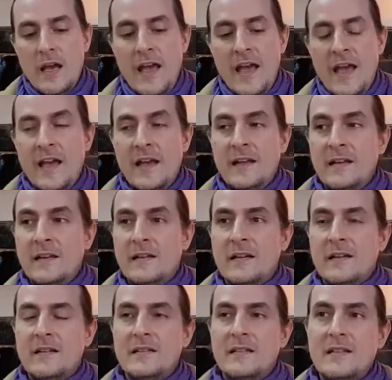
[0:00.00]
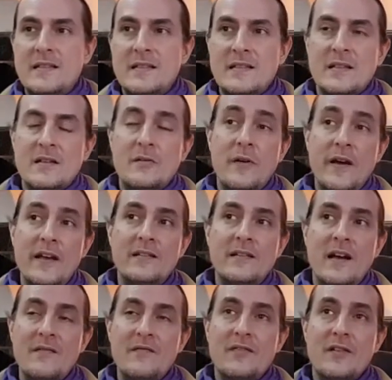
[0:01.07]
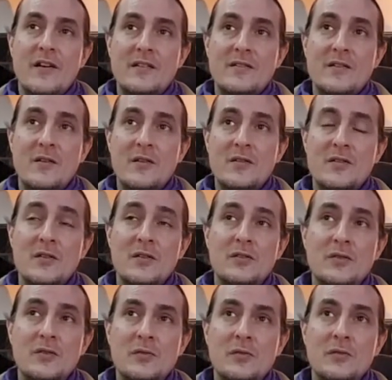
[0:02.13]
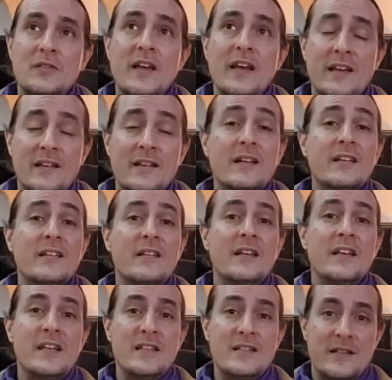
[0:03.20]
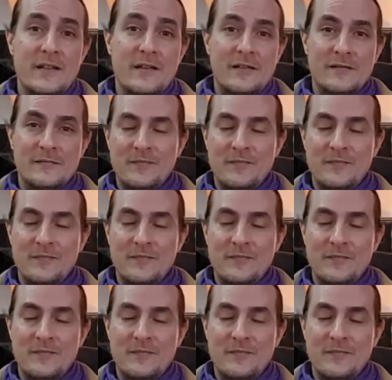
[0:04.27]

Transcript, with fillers: And this is a great time for us also to take it a little easier.